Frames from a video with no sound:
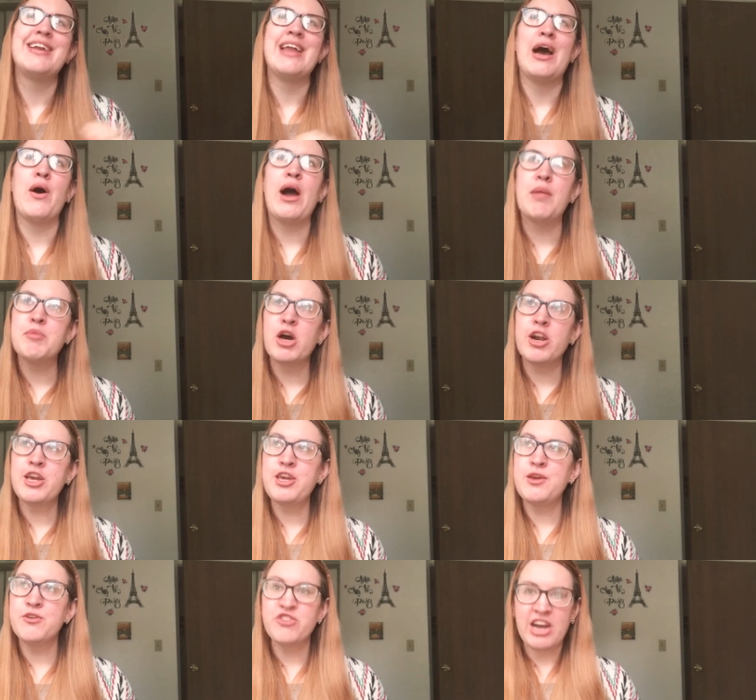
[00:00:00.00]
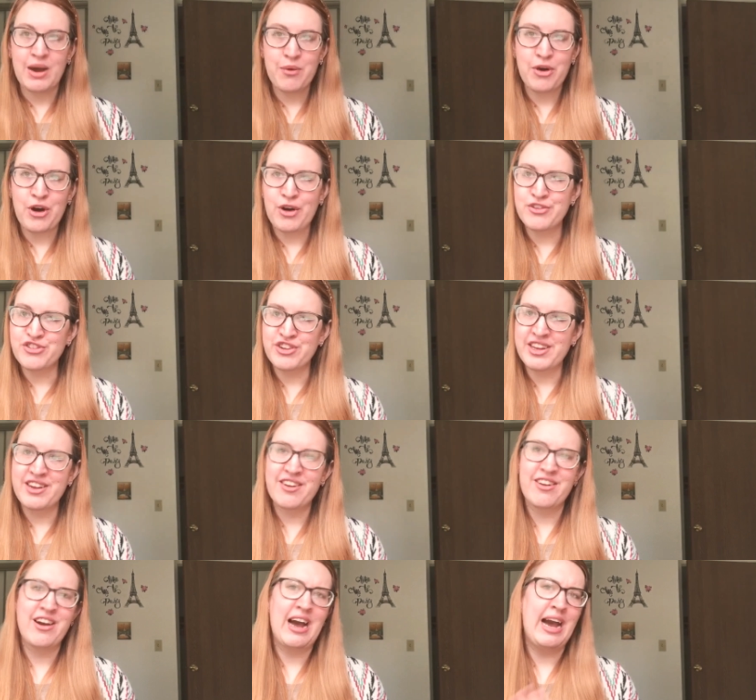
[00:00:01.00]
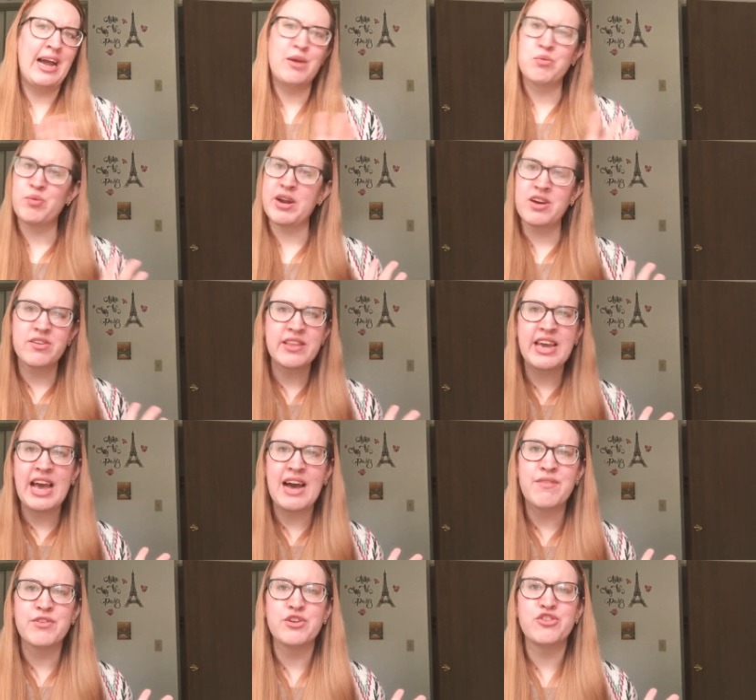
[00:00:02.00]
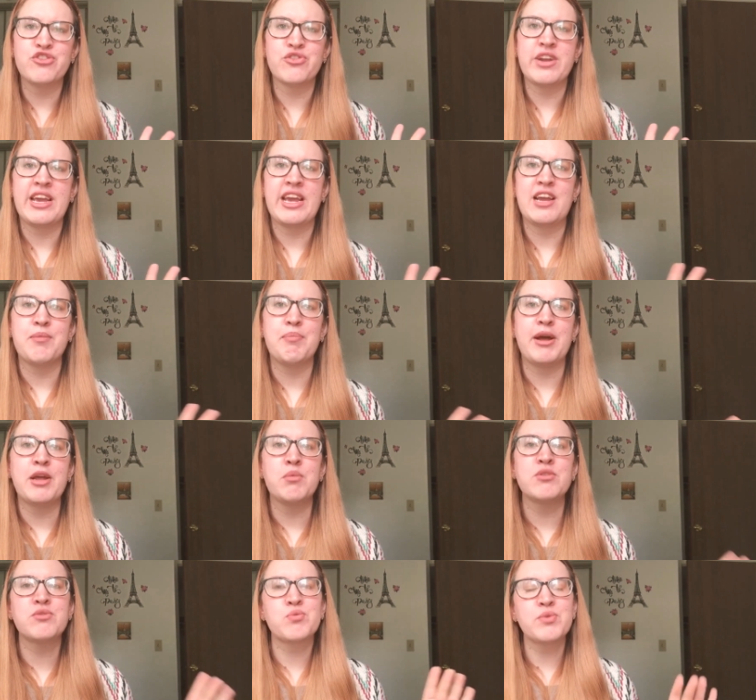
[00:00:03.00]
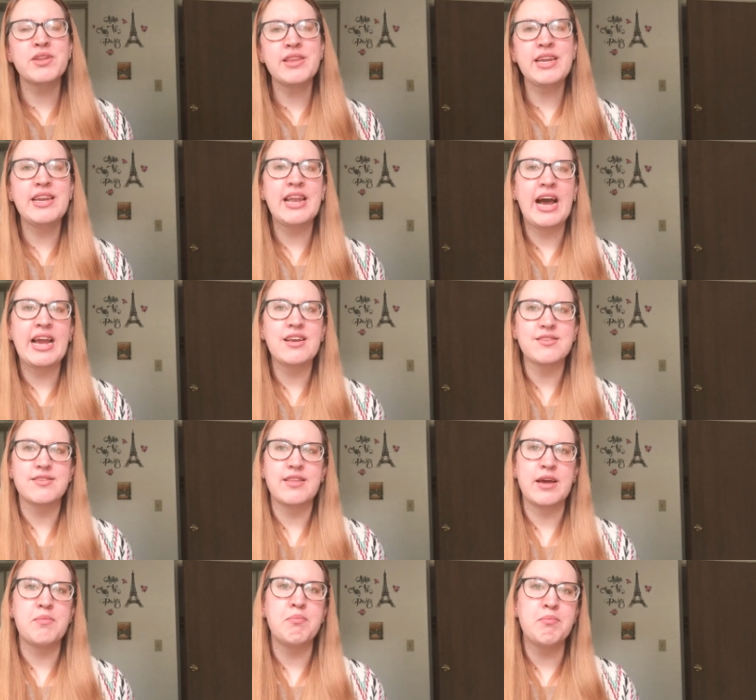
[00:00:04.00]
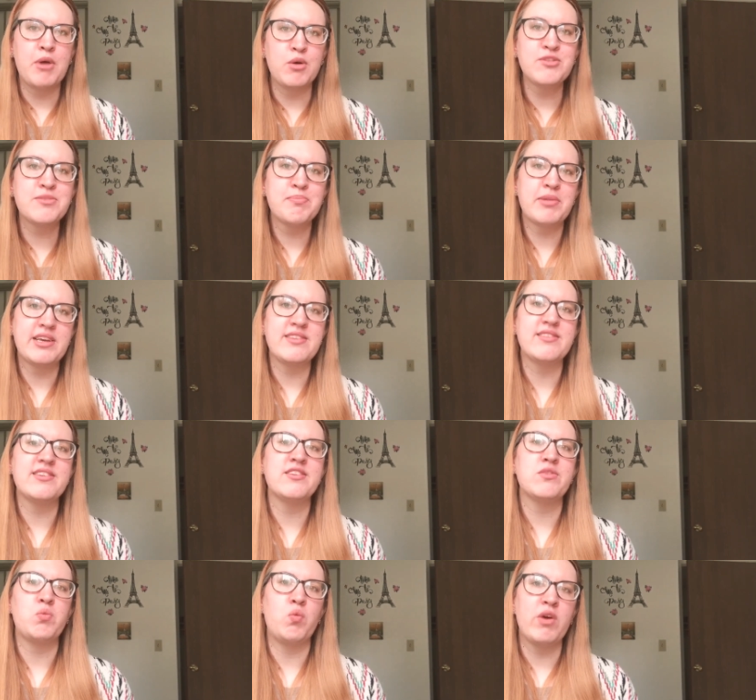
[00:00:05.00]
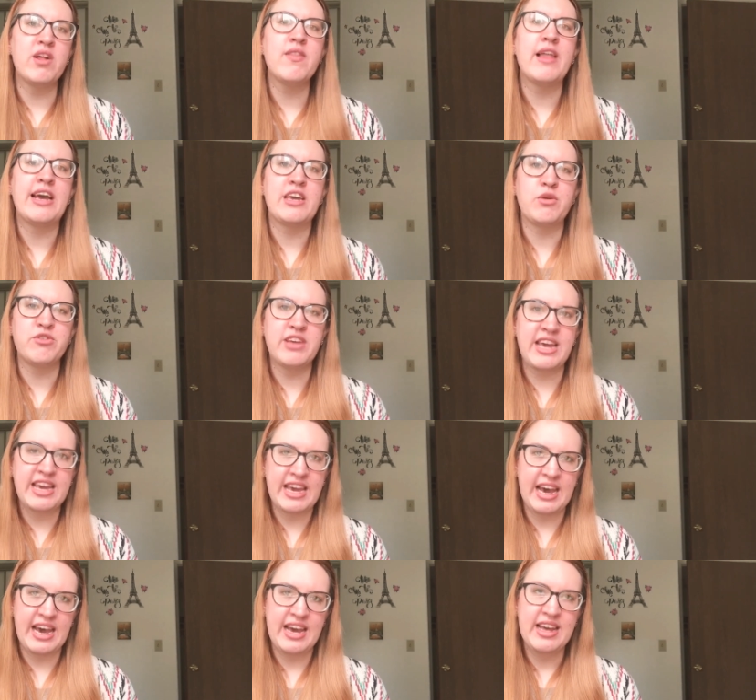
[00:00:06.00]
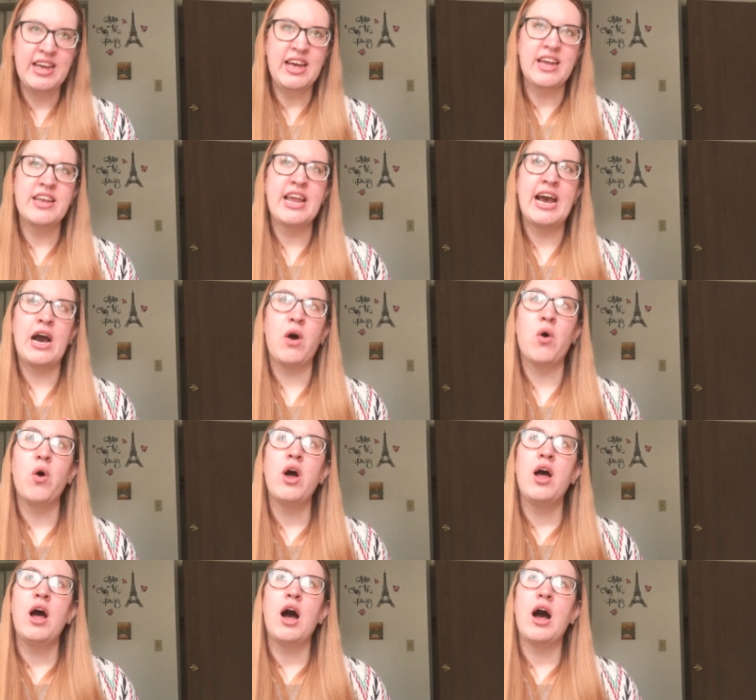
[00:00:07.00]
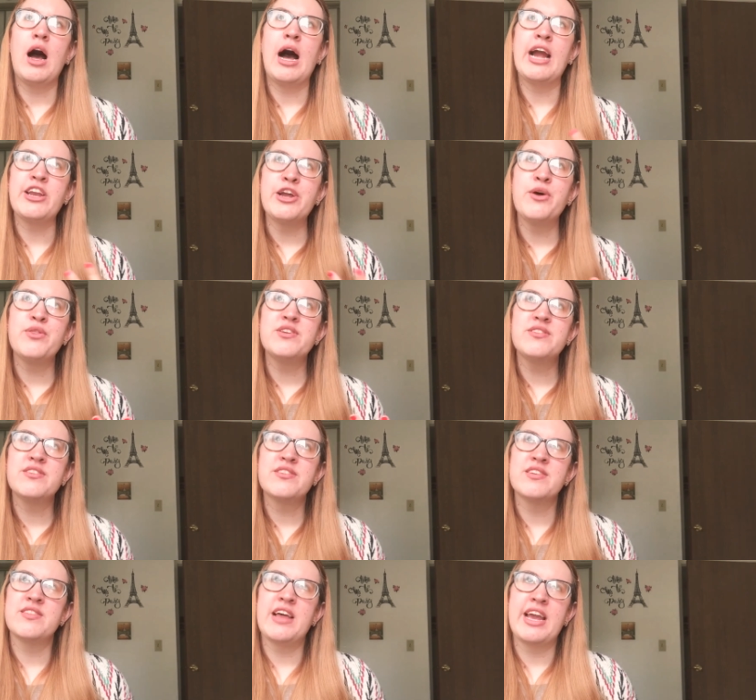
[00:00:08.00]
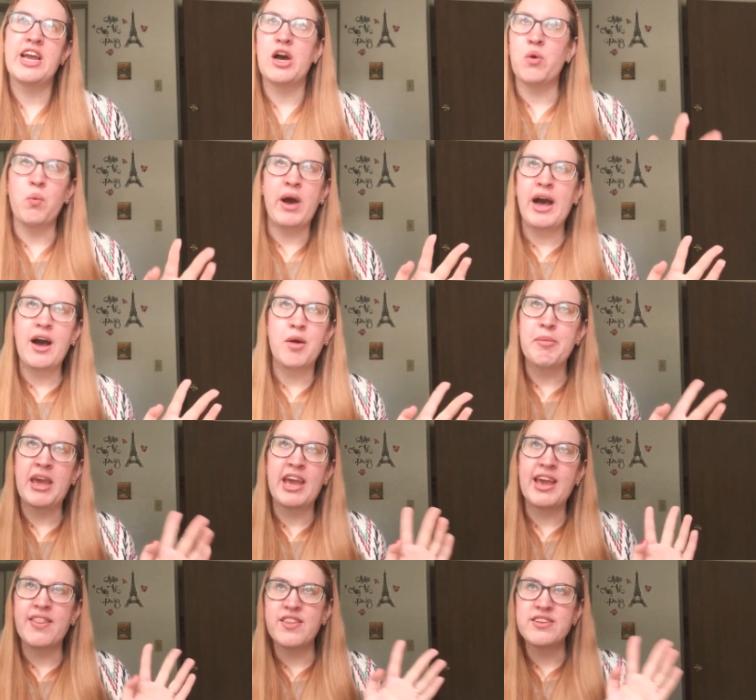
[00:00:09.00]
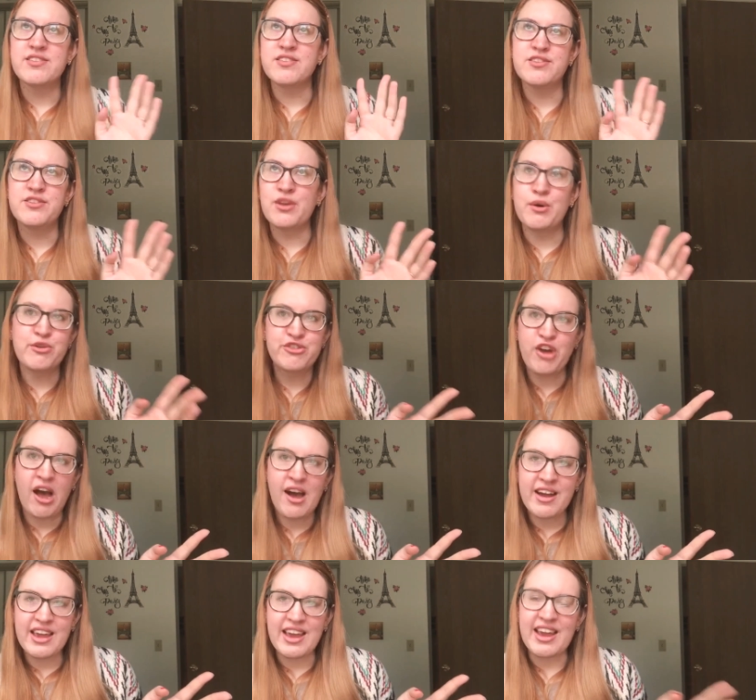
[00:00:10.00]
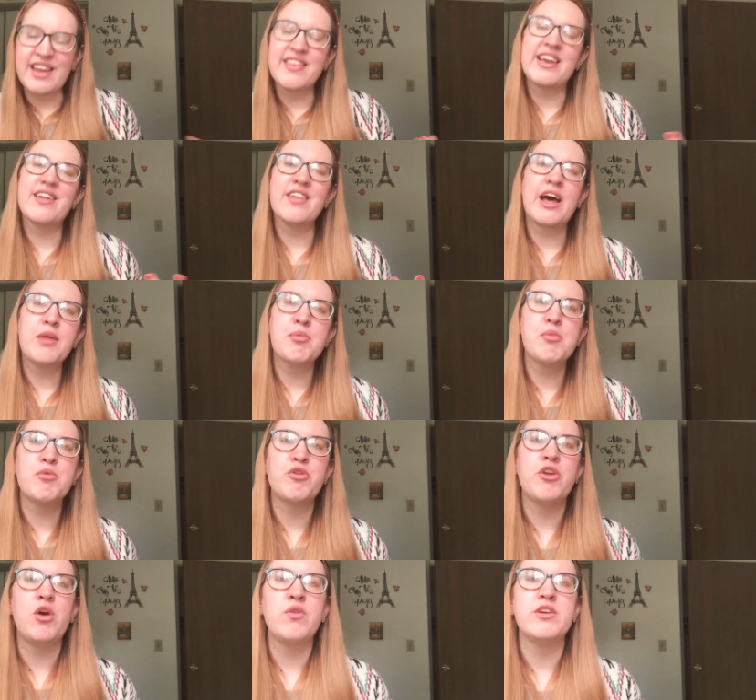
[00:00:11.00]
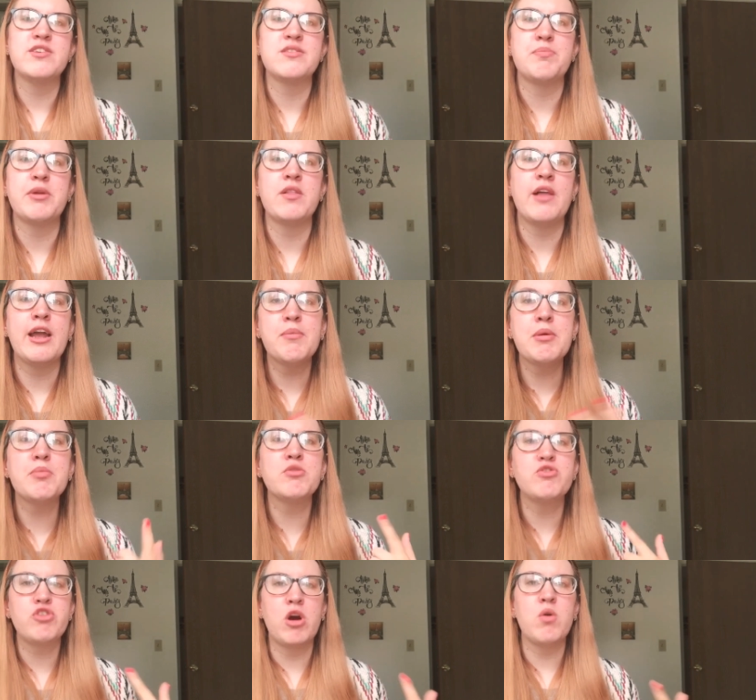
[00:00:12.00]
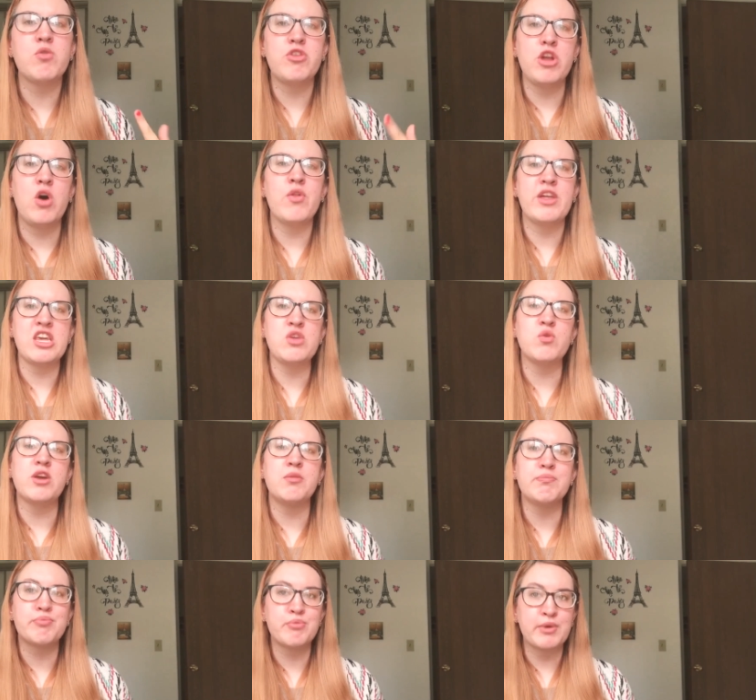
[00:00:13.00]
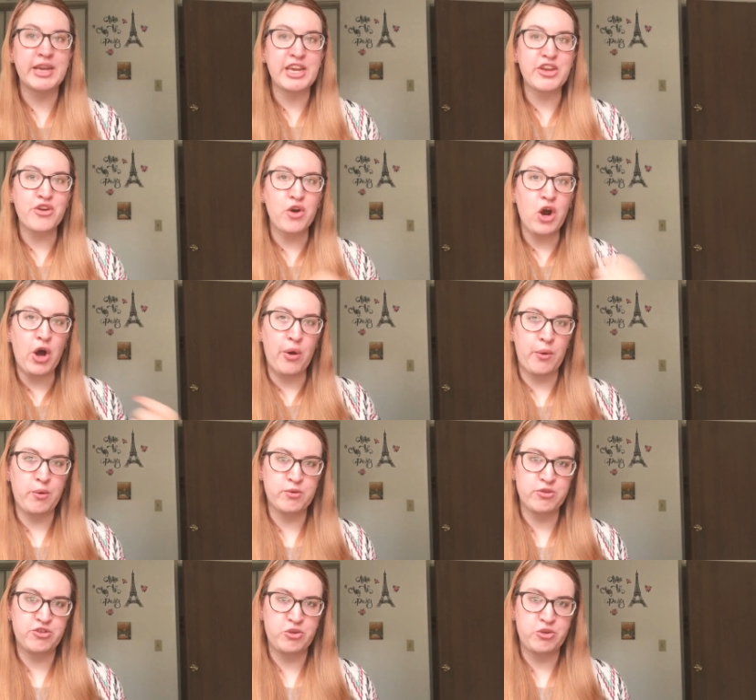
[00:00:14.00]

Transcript: Now, I'm not a huge alcohol drinker. I rarely ever drink, but it was really nice that most places will let you take it. Now, I know this isn't like a, wow, Megan, this is so shocking. A lot of people know this, but a lot of people don't know that you can bring your own